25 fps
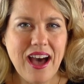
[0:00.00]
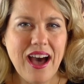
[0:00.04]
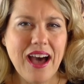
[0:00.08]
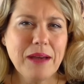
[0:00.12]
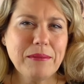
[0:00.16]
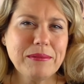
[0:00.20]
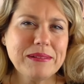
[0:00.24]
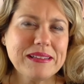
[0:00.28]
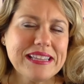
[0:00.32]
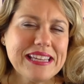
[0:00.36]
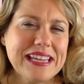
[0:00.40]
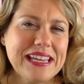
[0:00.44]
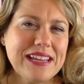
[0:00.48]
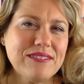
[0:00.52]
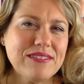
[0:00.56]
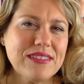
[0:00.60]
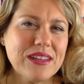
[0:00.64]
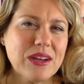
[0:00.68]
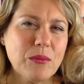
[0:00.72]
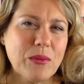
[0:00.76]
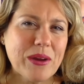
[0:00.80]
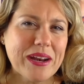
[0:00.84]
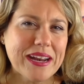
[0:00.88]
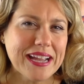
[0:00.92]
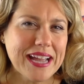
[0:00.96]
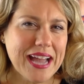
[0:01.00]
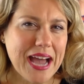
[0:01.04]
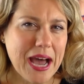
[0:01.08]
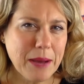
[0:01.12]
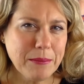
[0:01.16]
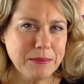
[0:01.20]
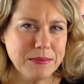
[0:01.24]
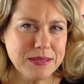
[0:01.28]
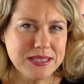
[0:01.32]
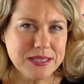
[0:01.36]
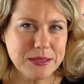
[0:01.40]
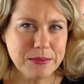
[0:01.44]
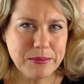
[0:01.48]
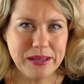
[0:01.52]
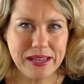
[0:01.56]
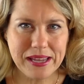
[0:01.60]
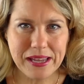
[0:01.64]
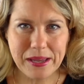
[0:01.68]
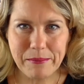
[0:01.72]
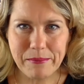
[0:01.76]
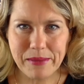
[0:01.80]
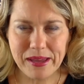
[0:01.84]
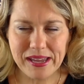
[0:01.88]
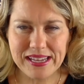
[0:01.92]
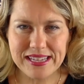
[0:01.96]
I believe that when it comes to
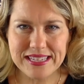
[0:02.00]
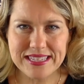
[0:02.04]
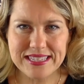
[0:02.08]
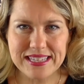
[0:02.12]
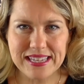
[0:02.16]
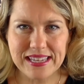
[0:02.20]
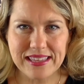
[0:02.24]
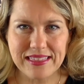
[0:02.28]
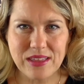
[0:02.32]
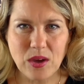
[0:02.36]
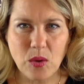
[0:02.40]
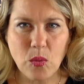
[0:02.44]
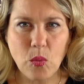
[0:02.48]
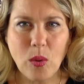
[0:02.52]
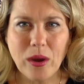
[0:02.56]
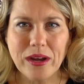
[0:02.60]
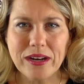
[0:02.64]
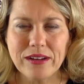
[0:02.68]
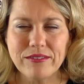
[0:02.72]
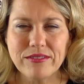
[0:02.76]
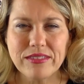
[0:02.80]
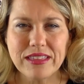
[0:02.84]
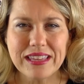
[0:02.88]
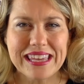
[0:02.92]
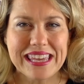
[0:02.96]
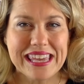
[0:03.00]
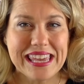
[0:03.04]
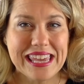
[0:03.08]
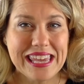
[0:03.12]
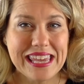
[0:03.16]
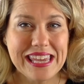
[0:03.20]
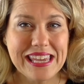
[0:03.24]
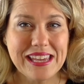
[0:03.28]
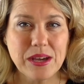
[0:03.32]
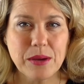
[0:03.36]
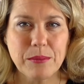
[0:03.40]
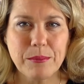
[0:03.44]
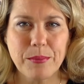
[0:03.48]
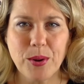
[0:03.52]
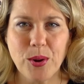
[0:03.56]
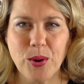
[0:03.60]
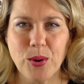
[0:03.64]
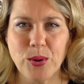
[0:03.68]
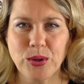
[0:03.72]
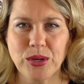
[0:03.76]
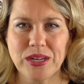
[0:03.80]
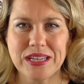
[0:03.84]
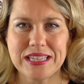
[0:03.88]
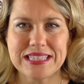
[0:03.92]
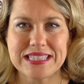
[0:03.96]
being amazing, that one of the key
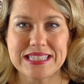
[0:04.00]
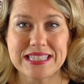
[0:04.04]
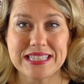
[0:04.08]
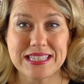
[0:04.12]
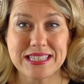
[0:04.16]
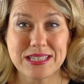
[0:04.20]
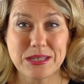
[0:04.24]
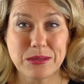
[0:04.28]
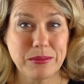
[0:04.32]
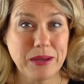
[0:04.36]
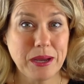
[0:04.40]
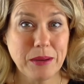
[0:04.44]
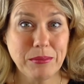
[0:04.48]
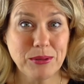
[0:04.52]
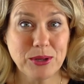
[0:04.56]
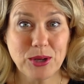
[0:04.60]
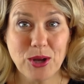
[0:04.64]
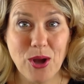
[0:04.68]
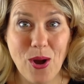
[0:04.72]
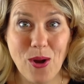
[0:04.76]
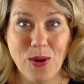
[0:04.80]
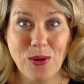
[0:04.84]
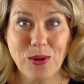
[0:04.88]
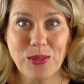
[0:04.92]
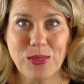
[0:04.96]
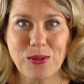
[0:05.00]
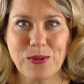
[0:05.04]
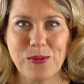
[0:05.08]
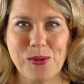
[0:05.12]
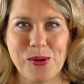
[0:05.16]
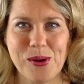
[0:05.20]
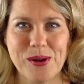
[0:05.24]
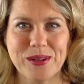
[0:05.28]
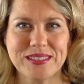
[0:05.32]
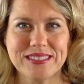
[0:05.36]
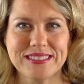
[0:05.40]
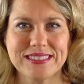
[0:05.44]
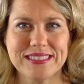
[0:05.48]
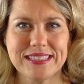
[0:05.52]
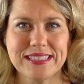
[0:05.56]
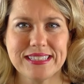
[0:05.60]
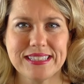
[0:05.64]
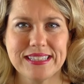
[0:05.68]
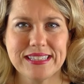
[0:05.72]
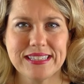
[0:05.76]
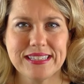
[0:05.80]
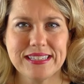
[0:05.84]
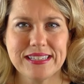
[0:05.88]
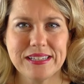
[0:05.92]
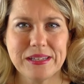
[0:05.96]
components is to be able to conquer the world.
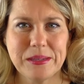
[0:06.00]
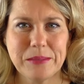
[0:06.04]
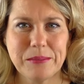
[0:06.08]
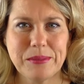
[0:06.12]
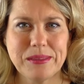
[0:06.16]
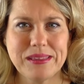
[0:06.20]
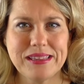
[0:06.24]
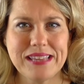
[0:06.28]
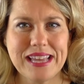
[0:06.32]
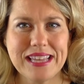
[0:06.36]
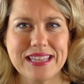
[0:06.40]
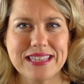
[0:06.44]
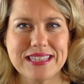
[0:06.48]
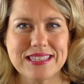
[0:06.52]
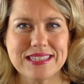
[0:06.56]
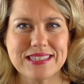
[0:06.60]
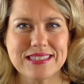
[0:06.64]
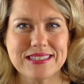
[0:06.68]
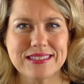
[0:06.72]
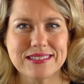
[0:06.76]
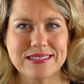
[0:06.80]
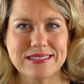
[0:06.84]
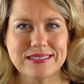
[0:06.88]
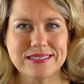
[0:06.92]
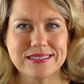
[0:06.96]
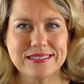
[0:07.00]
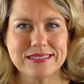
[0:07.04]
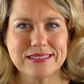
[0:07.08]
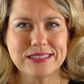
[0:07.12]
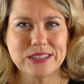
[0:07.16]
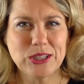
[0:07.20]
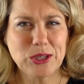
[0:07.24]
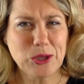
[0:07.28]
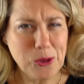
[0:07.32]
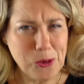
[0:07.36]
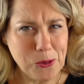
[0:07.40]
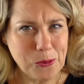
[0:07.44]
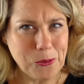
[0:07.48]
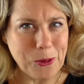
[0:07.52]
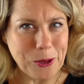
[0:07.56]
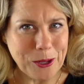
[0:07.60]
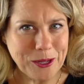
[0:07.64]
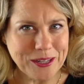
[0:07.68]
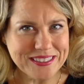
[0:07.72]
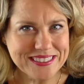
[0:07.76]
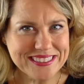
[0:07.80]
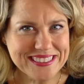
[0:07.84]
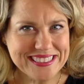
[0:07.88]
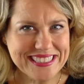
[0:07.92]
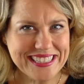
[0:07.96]
But that's your
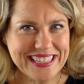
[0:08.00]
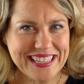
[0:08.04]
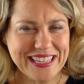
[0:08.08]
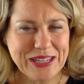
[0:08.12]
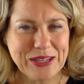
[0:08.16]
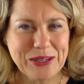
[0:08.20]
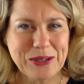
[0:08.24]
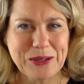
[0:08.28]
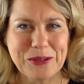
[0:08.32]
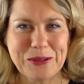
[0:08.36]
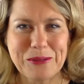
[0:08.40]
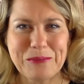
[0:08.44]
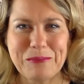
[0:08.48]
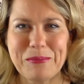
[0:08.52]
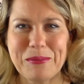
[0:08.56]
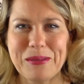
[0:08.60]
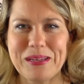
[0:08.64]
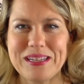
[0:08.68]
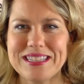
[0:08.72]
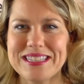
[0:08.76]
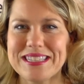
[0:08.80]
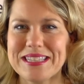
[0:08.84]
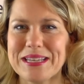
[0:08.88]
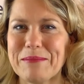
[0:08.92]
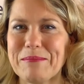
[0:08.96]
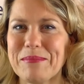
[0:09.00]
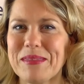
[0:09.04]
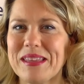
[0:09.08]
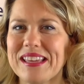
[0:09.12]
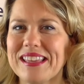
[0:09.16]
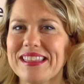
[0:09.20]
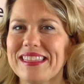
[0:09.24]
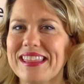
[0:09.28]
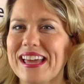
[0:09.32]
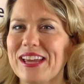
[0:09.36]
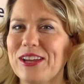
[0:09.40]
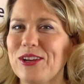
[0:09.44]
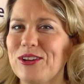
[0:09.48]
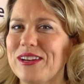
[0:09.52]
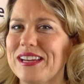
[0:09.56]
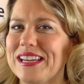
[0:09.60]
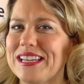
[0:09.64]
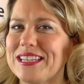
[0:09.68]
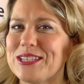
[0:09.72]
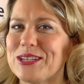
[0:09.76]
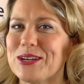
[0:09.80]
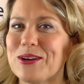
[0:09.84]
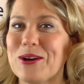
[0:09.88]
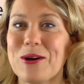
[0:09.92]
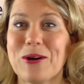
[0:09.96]
world. It could be something that you
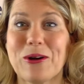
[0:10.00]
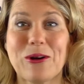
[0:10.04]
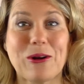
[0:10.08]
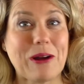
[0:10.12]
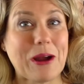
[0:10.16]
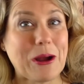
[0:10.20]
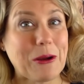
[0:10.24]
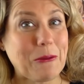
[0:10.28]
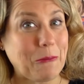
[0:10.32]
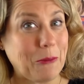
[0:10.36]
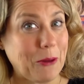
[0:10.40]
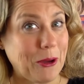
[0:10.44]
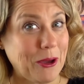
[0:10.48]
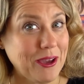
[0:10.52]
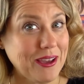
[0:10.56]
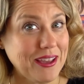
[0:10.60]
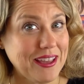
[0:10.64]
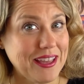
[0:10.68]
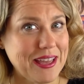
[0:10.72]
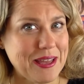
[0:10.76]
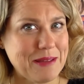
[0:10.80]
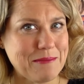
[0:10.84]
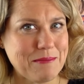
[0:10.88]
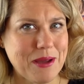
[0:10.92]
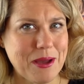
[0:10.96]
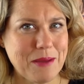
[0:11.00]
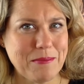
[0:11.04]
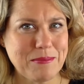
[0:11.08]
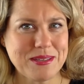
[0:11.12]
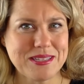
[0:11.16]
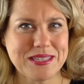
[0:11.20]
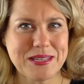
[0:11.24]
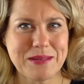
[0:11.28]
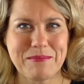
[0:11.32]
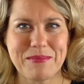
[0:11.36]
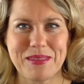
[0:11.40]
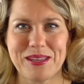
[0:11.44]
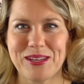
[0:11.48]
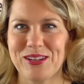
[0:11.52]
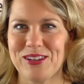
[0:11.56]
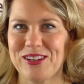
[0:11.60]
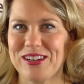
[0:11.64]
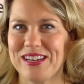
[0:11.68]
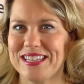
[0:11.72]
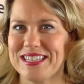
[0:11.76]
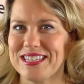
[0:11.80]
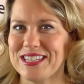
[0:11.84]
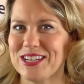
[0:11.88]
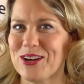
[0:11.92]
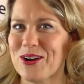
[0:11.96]
need to conquer at work, it might be something you
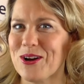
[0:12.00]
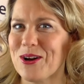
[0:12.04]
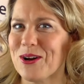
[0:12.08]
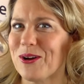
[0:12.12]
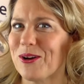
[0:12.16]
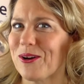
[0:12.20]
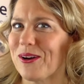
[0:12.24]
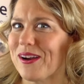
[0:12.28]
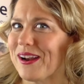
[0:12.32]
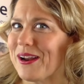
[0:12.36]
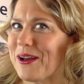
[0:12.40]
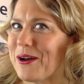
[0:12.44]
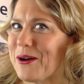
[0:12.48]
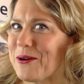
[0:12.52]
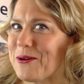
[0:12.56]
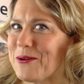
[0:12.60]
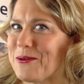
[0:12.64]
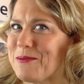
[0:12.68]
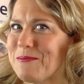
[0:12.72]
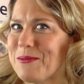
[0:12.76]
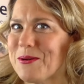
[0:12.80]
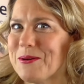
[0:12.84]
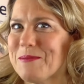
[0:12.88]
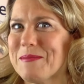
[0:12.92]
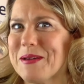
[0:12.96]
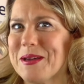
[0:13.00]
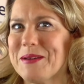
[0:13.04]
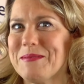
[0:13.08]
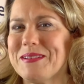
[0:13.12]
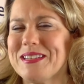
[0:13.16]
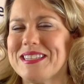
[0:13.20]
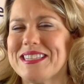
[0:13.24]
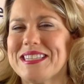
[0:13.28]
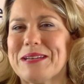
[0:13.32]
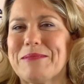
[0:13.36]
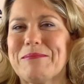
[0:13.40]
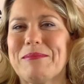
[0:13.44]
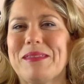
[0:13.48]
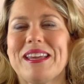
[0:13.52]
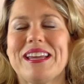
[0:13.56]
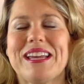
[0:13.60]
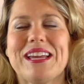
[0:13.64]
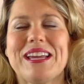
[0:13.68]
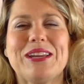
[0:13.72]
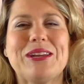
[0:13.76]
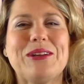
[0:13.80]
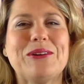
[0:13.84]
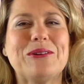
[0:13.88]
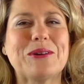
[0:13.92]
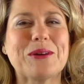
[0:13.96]
need to conquer at home, or maybe something
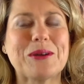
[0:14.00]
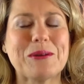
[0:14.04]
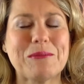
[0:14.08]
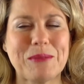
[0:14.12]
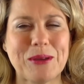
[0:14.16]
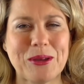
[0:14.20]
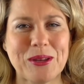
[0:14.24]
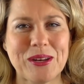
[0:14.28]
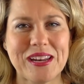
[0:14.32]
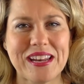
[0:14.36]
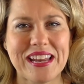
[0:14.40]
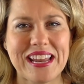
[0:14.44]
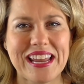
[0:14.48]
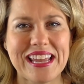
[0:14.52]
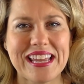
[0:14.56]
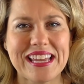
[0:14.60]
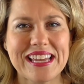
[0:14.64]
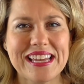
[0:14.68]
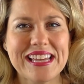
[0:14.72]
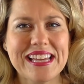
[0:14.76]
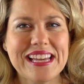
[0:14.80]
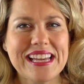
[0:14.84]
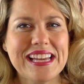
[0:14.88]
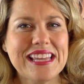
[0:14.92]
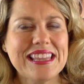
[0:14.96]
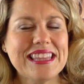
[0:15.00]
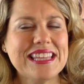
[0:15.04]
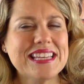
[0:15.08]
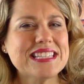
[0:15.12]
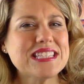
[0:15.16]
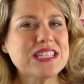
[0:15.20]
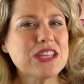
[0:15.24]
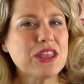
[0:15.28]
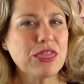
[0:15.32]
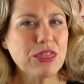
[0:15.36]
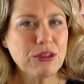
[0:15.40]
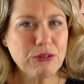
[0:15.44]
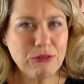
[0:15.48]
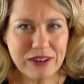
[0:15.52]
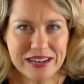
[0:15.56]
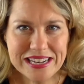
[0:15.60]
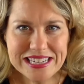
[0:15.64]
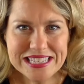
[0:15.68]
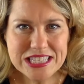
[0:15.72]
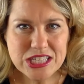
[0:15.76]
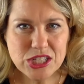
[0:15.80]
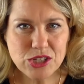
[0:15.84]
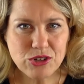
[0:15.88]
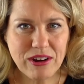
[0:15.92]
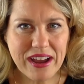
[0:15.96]
in your community. There's three
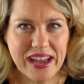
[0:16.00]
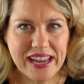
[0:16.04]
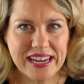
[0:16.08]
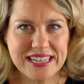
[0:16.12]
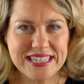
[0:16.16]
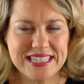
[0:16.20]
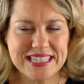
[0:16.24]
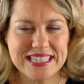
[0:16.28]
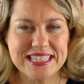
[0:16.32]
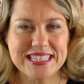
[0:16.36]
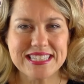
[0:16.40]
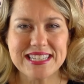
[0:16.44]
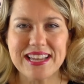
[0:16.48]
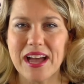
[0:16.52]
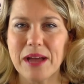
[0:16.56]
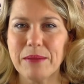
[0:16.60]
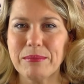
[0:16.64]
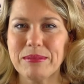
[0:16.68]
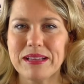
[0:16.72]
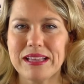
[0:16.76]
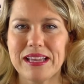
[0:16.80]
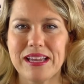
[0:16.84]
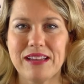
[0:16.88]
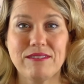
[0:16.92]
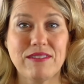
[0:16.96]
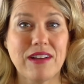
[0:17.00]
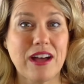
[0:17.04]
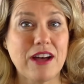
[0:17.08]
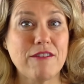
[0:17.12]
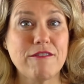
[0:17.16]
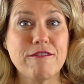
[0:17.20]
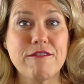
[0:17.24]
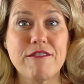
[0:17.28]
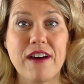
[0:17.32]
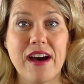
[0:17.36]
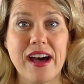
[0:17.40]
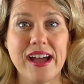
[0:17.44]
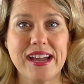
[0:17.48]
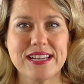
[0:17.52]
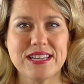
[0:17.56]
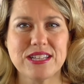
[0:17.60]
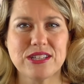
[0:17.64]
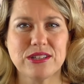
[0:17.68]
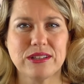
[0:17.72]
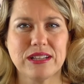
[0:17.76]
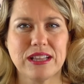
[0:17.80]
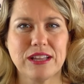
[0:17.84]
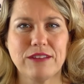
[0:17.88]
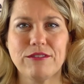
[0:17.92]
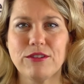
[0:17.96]
strategies I believe are
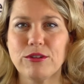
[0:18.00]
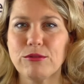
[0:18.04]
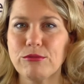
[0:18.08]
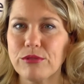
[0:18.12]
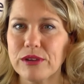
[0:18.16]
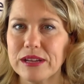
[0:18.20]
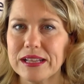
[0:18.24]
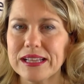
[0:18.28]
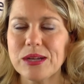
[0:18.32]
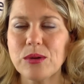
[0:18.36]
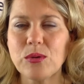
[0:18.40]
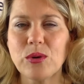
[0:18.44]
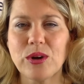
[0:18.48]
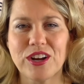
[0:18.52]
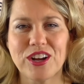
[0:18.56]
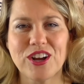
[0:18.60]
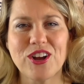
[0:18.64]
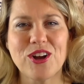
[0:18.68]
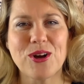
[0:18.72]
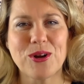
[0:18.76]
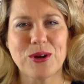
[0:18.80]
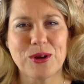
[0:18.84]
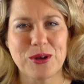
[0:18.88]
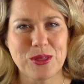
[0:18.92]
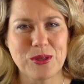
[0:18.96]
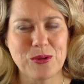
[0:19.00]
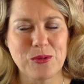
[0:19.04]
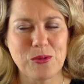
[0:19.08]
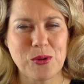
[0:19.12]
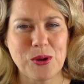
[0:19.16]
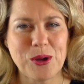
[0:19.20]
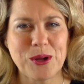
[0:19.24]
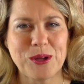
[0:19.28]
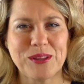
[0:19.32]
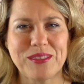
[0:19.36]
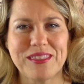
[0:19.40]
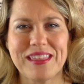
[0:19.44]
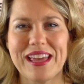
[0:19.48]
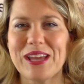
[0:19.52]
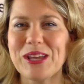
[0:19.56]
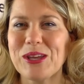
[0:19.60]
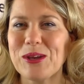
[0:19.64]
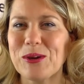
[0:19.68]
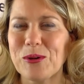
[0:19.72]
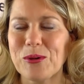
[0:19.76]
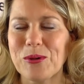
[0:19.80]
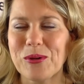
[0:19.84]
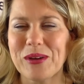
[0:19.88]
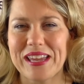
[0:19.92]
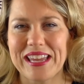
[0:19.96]
vital if you really want to conquer the world that
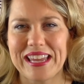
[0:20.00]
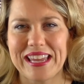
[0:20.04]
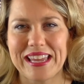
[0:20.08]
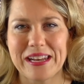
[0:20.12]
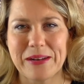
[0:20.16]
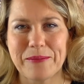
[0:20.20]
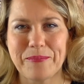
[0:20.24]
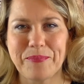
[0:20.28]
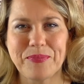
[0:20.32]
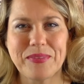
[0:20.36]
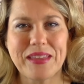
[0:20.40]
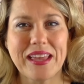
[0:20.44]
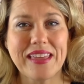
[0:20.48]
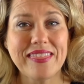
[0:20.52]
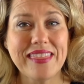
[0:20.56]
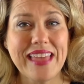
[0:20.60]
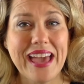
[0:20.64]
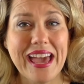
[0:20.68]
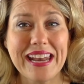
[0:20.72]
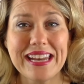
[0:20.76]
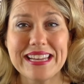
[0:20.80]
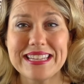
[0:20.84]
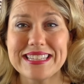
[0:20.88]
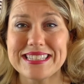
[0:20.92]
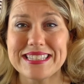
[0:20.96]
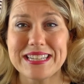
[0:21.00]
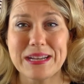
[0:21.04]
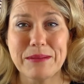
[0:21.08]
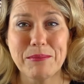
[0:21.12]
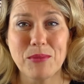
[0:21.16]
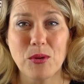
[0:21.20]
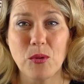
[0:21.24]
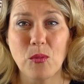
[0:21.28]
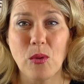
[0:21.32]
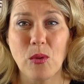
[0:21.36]
you're in. And that is, number